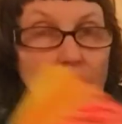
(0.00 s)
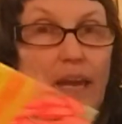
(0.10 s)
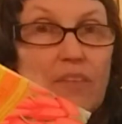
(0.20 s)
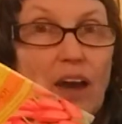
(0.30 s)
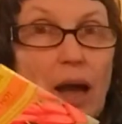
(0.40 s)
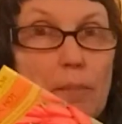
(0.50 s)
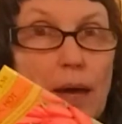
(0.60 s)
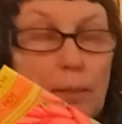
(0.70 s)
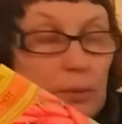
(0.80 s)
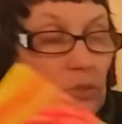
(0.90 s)
I have hot
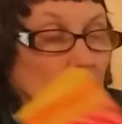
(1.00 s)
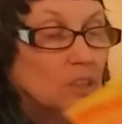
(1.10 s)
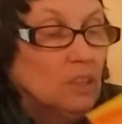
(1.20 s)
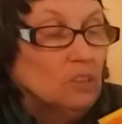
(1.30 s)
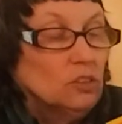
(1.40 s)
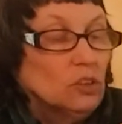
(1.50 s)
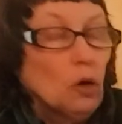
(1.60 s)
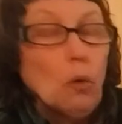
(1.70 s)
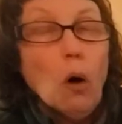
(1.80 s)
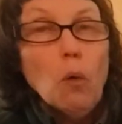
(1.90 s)
peppers.
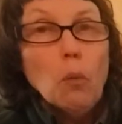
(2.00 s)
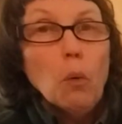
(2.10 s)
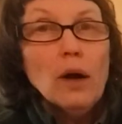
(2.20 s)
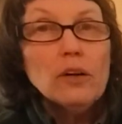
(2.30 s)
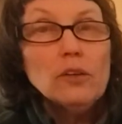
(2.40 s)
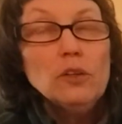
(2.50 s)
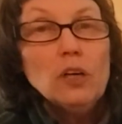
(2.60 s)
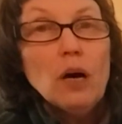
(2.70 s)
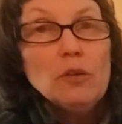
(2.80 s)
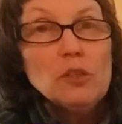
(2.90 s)
So what are you
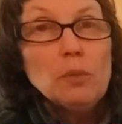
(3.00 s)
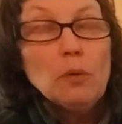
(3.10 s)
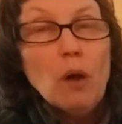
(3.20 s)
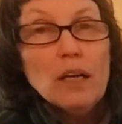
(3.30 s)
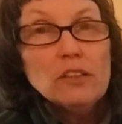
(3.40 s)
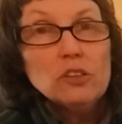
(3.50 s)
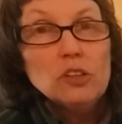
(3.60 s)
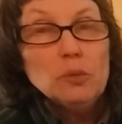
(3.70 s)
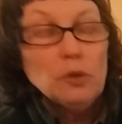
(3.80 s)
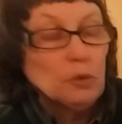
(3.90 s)
going to be wanting to
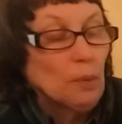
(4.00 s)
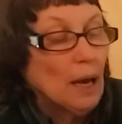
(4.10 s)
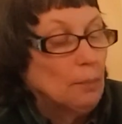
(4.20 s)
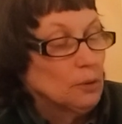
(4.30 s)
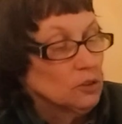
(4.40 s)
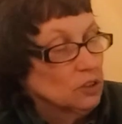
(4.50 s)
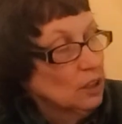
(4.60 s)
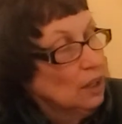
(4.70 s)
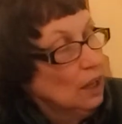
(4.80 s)
do with your peppers?